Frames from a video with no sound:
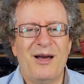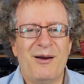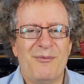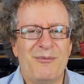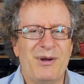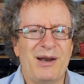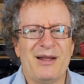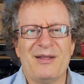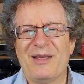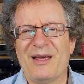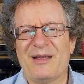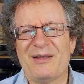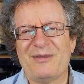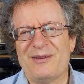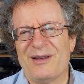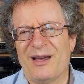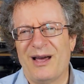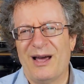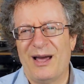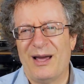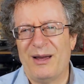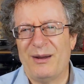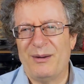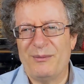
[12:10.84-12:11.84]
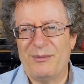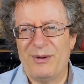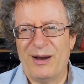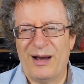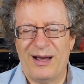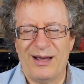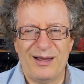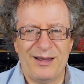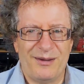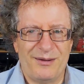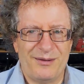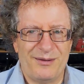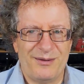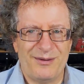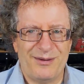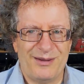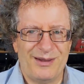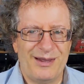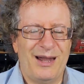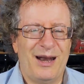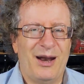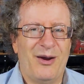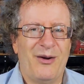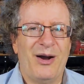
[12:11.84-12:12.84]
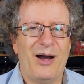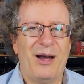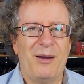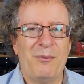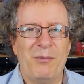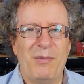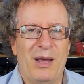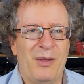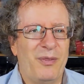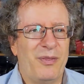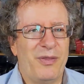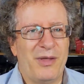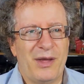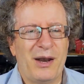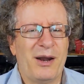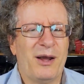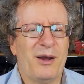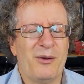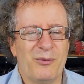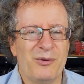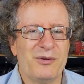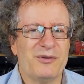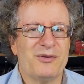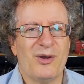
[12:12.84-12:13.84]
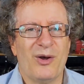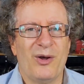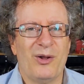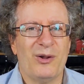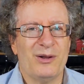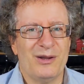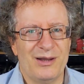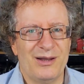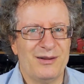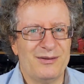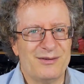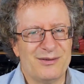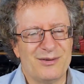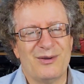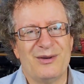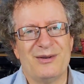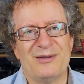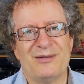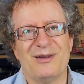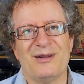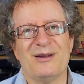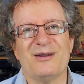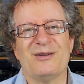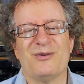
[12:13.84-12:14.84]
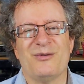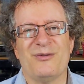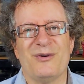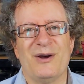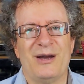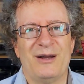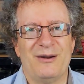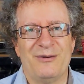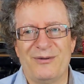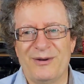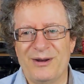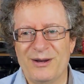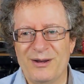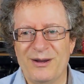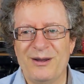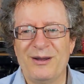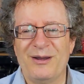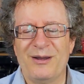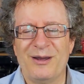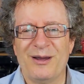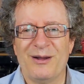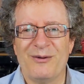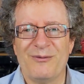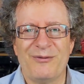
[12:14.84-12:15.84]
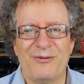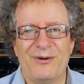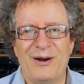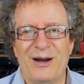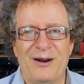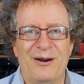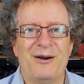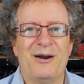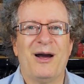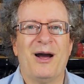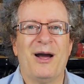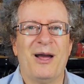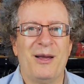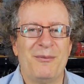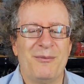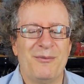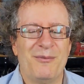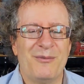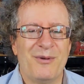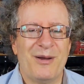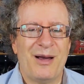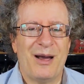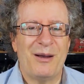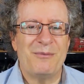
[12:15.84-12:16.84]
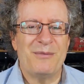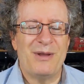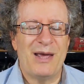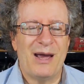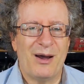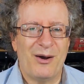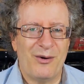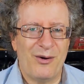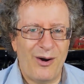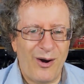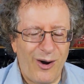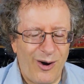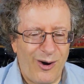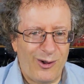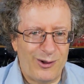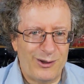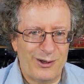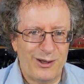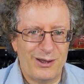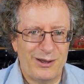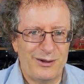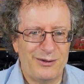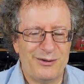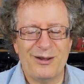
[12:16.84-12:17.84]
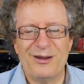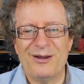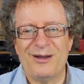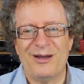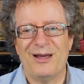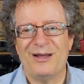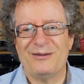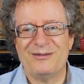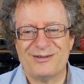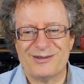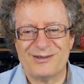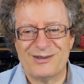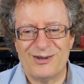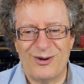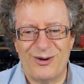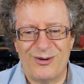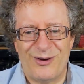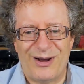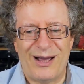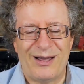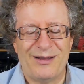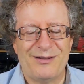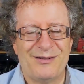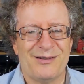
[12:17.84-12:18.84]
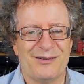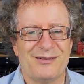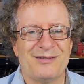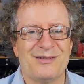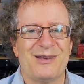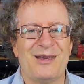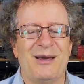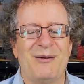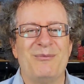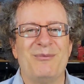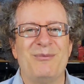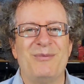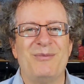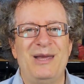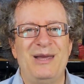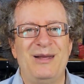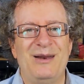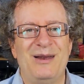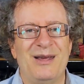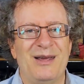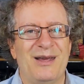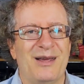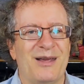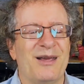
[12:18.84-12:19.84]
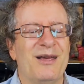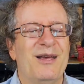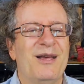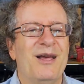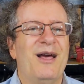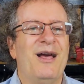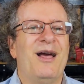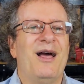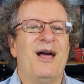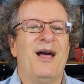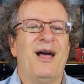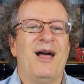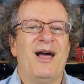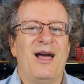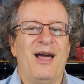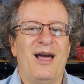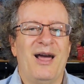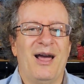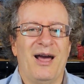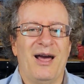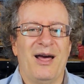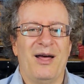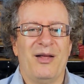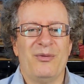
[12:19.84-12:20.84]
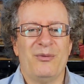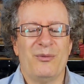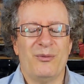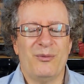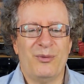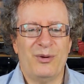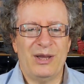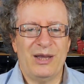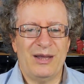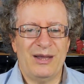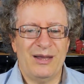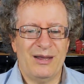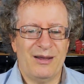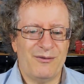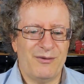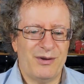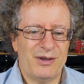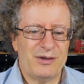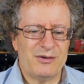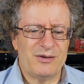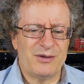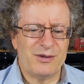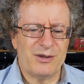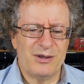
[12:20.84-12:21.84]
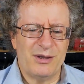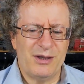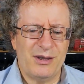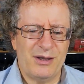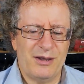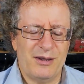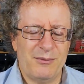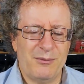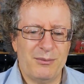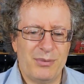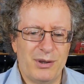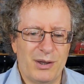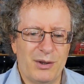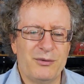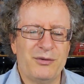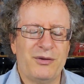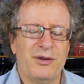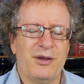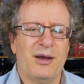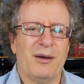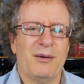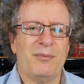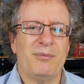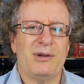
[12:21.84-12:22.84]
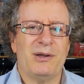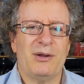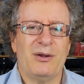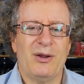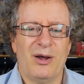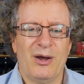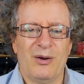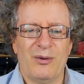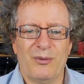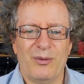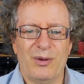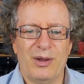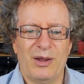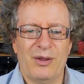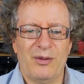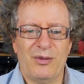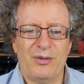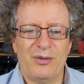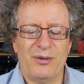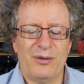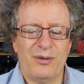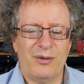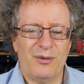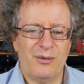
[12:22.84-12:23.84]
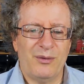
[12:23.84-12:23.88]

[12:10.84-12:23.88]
But at that time, I meant that I was all in. So I said, it's fine if I get fired. I'm now all in. And so I just kept meeting. And we eventually built up, along with